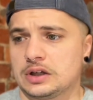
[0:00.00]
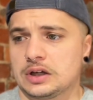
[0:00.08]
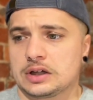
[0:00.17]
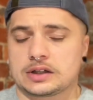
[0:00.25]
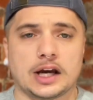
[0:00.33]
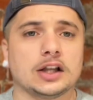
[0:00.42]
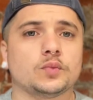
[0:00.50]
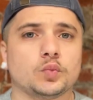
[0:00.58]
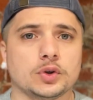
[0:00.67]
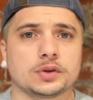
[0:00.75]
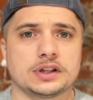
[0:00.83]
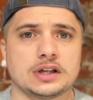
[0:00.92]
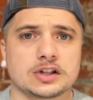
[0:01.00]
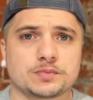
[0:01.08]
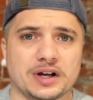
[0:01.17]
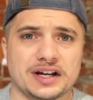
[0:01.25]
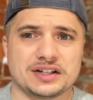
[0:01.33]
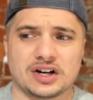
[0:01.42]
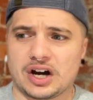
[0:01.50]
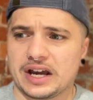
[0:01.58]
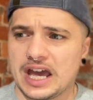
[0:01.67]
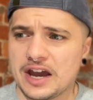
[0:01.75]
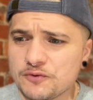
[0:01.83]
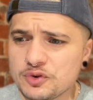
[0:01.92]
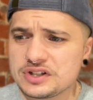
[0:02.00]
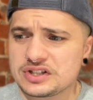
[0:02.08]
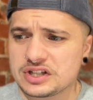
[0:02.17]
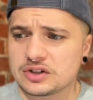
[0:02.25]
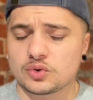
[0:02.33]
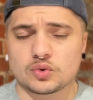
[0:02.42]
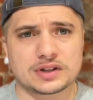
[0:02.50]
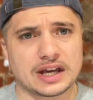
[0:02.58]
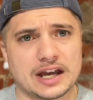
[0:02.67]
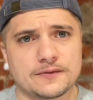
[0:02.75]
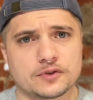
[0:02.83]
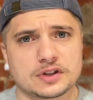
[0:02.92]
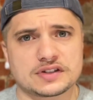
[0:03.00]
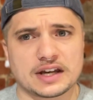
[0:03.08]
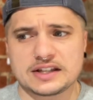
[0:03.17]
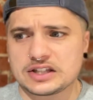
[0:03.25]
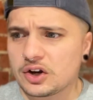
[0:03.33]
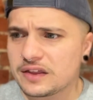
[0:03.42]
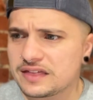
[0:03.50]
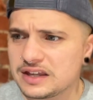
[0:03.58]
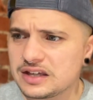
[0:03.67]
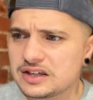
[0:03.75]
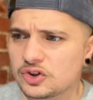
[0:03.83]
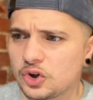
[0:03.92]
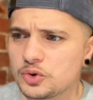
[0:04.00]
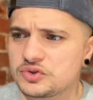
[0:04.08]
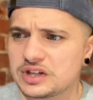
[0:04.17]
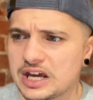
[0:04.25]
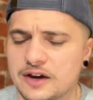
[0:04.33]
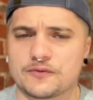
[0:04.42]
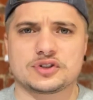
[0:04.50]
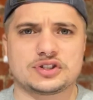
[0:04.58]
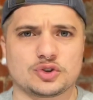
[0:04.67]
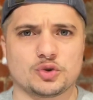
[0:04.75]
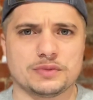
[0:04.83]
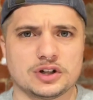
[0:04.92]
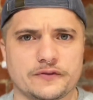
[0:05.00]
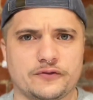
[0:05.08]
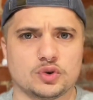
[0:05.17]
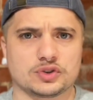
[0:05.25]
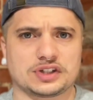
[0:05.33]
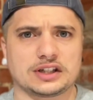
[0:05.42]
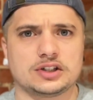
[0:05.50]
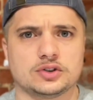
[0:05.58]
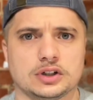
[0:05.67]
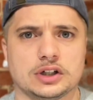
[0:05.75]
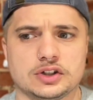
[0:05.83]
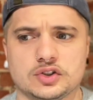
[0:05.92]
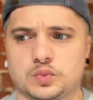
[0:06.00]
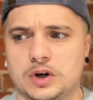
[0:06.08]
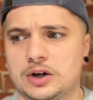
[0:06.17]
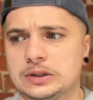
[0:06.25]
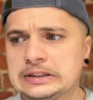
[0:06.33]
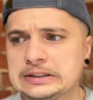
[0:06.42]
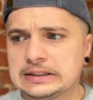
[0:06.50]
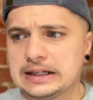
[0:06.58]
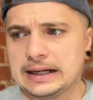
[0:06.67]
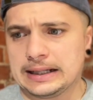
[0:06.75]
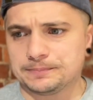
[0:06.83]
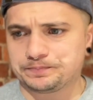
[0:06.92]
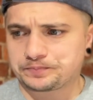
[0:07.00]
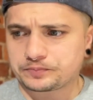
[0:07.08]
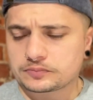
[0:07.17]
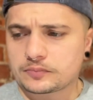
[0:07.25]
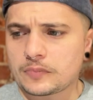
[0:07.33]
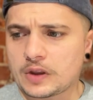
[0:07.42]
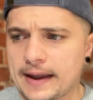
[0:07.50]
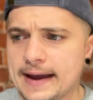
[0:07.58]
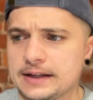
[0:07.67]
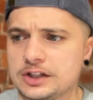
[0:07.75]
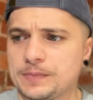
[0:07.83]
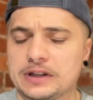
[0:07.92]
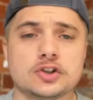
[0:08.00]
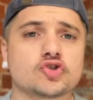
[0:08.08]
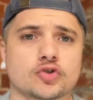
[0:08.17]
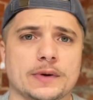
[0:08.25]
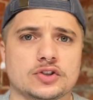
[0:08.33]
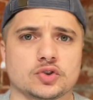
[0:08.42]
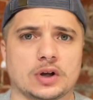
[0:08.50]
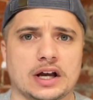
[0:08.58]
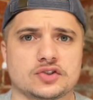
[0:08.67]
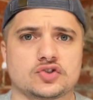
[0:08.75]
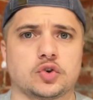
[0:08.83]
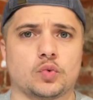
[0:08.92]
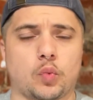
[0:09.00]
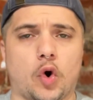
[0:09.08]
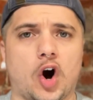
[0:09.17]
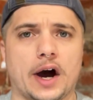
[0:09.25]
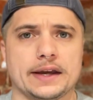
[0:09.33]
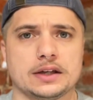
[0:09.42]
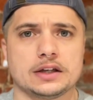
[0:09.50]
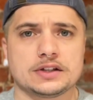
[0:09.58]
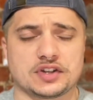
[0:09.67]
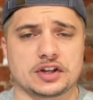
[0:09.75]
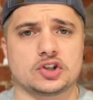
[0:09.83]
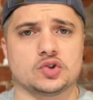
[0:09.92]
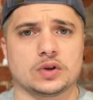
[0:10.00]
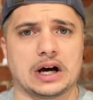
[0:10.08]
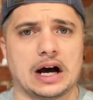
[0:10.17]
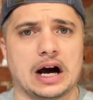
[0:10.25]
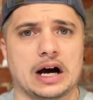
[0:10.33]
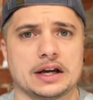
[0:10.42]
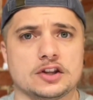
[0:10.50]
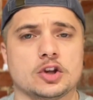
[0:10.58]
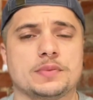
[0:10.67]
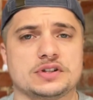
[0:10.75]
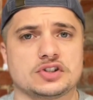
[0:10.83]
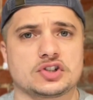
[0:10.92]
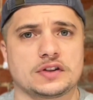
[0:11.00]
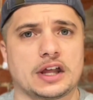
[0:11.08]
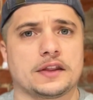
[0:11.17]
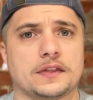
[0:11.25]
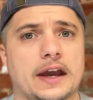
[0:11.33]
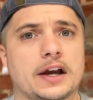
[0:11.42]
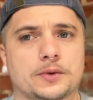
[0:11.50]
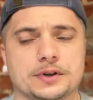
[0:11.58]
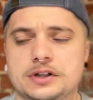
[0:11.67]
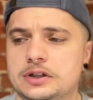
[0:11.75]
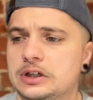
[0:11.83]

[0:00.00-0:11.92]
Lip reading: Callum Wilkie has played every single game for the Saints, and I think close to every single minute for St Kilda as well. And he's been instrumental as to why St Kilda are in the position that they are in.